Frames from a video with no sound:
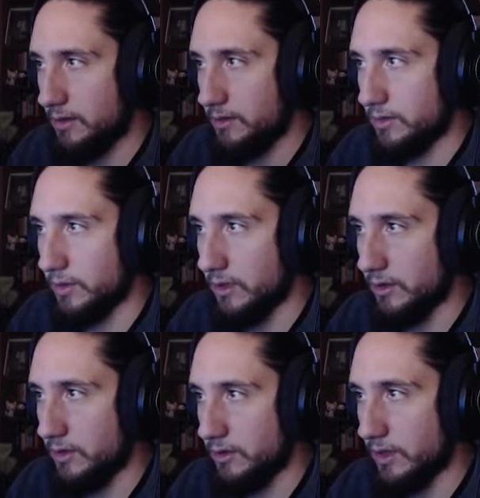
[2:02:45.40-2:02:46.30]
So yeah,
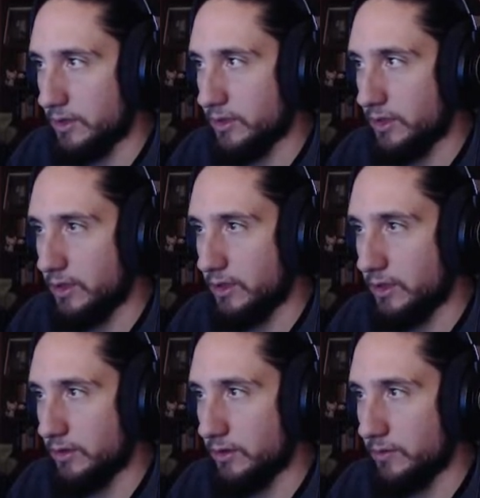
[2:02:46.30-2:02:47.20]
the test entity
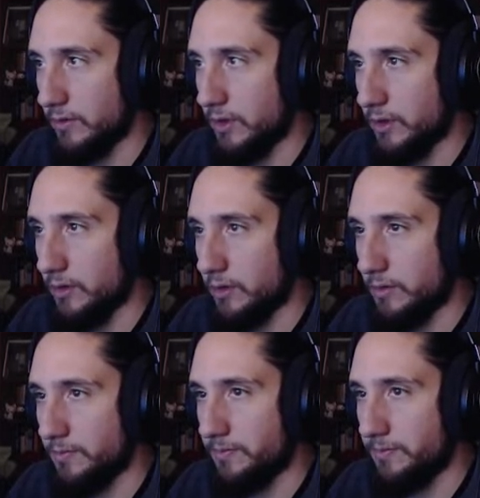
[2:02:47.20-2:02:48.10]
collision
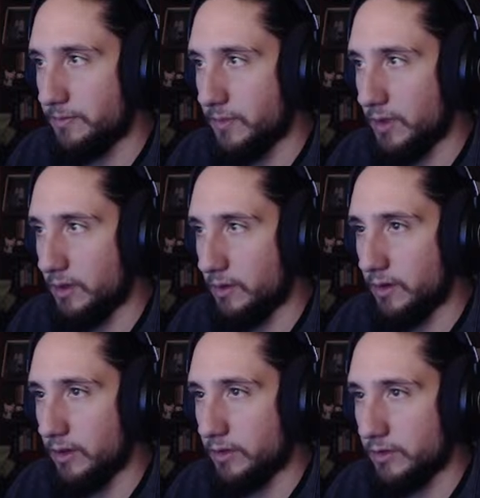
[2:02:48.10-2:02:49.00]
volume. Oh
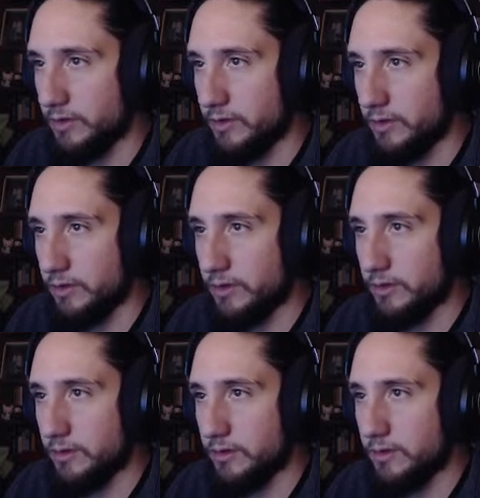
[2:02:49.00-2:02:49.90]
gosh, this is just
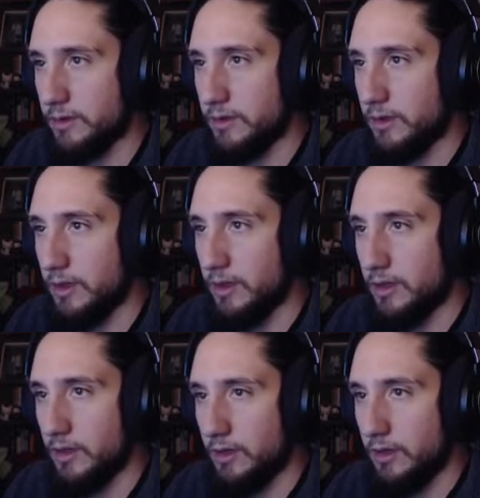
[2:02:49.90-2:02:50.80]

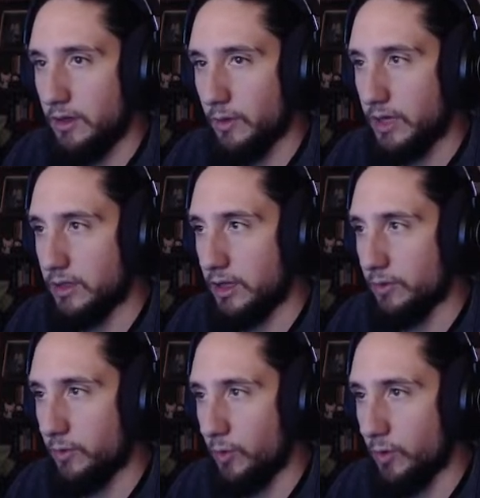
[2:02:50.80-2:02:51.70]
a great day for
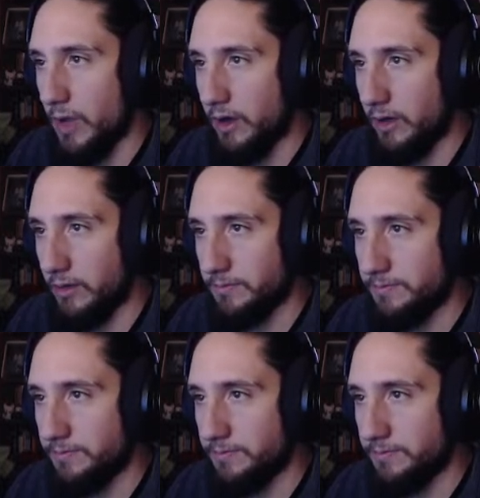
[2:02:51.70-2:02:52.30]
formatting.